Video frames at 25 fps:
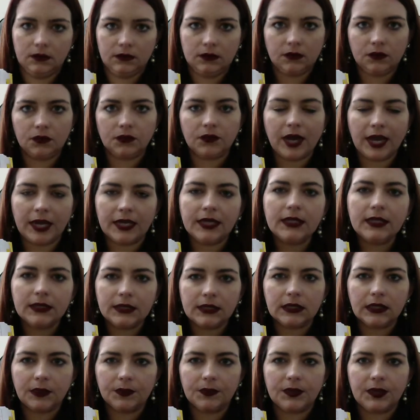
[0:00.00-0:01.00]
write in
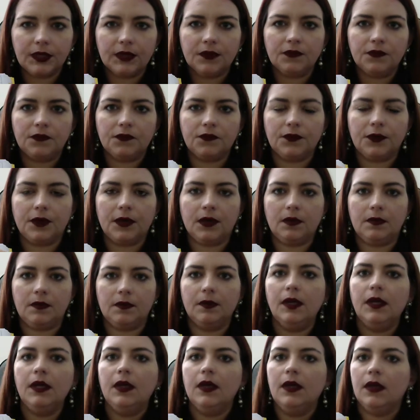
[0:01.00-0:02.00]
something from
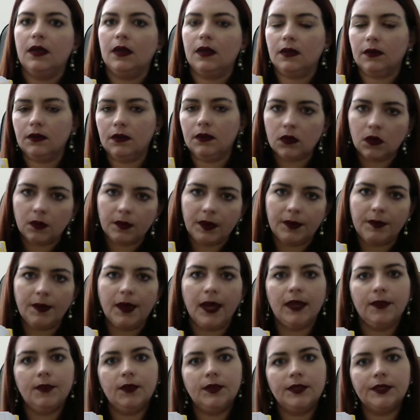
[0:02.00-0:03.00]
my
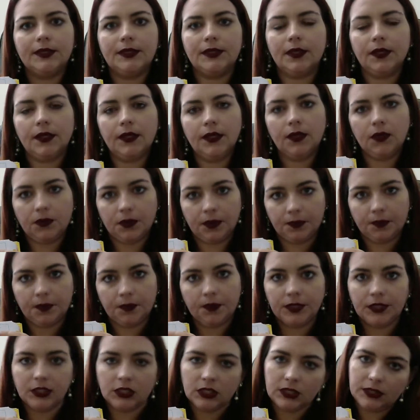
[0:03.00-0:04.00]
Bible study or a
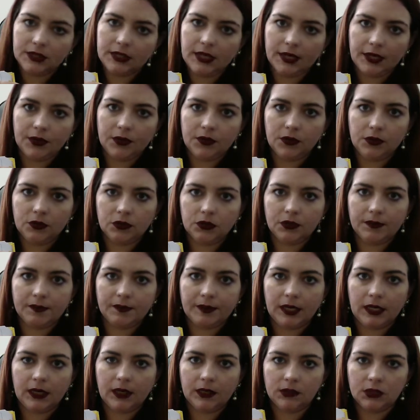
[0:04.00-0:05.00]
preaching that I heard during
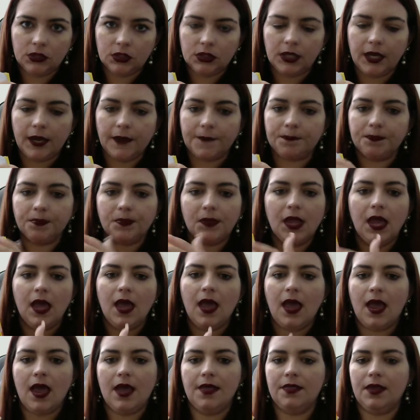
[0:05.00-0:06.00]
my lunchtime.
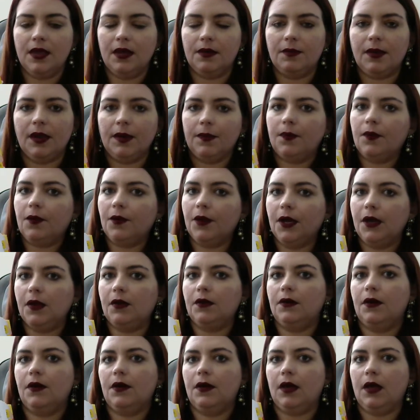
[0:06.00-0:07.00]
And then my
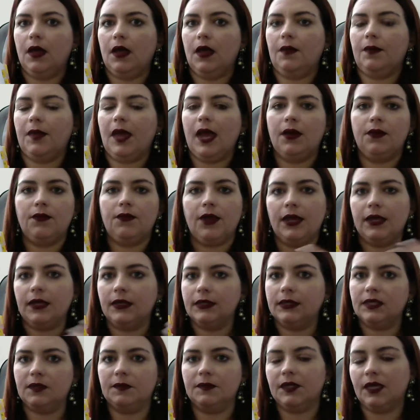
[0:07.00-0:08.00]
prayer, I write it
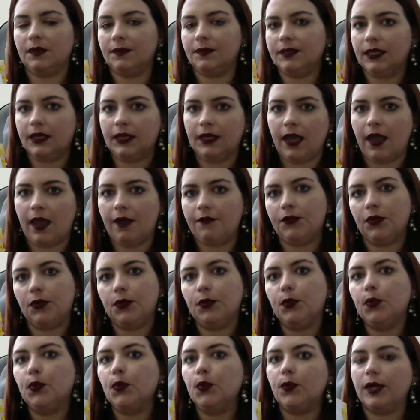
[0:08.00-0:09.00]
sometimes in the
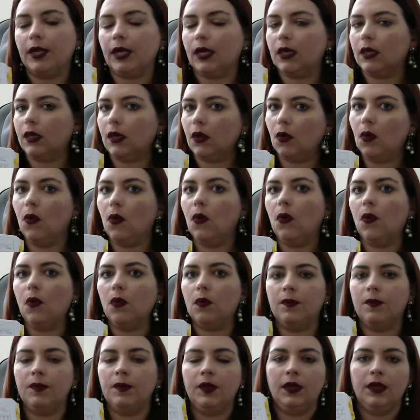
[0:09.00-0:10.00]
afternoon when I get
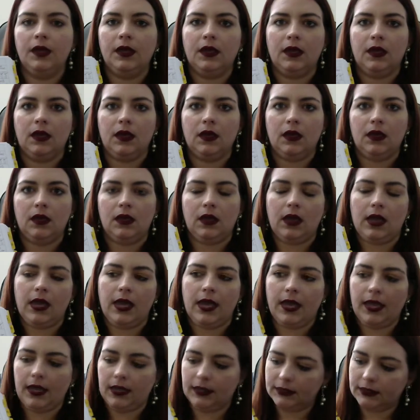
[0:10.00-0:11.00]
home.
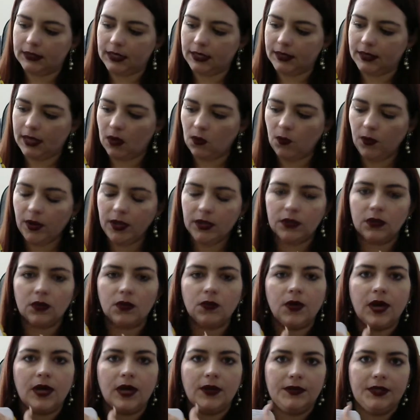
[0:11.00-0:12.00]
And that way
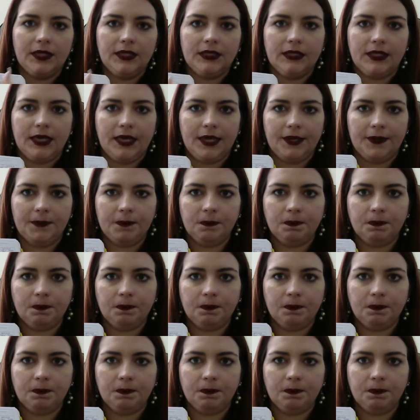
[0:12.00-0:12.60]
throughout the day,